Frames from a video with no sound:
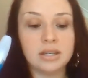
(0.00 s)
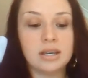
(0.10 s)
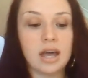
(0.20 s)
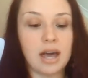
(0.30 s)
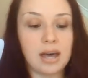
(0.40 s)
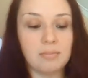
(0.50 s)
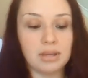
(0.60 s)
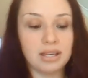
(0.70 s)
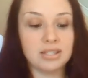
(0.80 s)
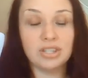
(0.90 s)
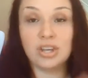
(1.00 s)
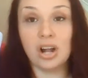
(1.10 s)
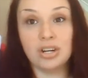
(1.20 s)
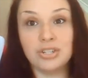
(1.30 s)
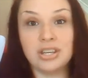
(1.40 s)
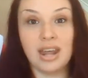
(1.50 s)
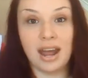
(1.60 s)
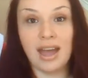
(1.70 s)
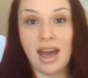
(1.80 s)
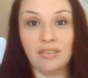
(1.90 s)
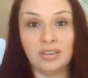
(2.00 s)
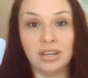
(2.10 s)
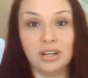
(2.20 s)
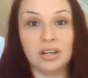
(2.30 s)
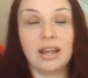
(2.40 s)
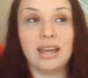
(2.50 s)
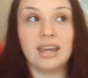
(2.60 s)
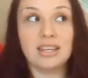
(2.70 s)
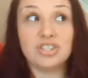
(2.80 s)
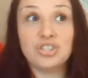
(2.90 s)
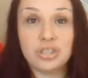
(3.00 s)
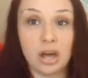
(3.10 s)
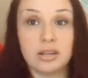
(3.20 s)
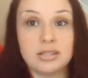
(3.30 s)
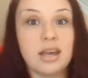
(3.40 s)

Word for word: Um, because the Dollar Tree that I have here, like it sucks.